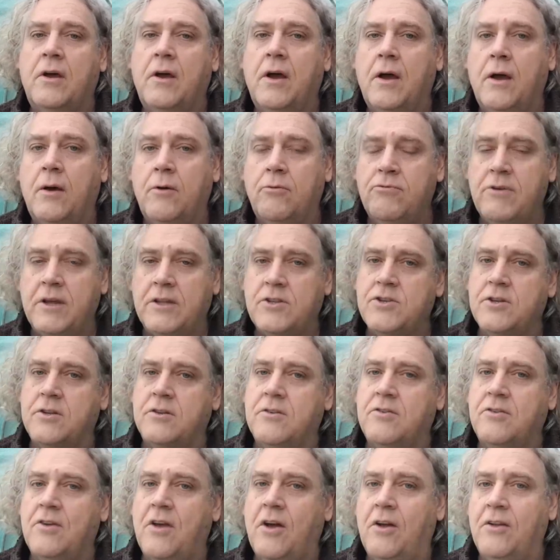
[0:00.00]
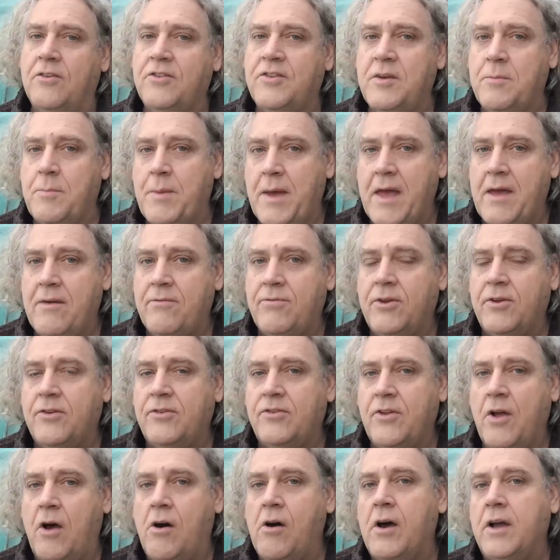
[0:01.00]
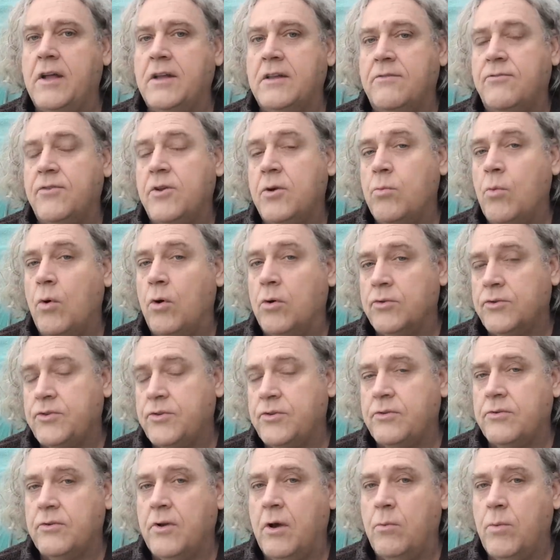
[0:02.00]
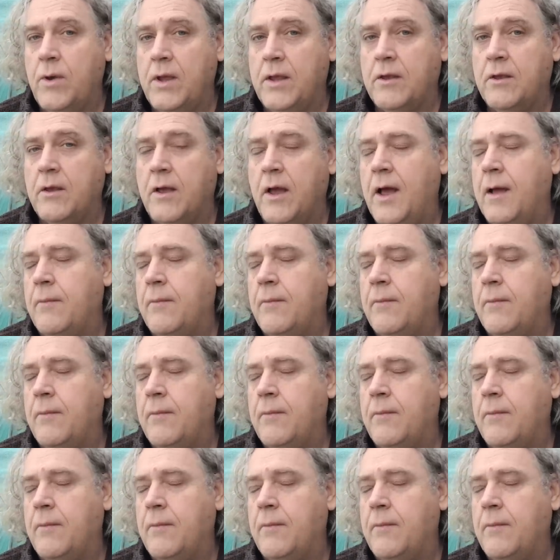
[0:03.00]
Richard's Auntie Bev has died. If you watch A Week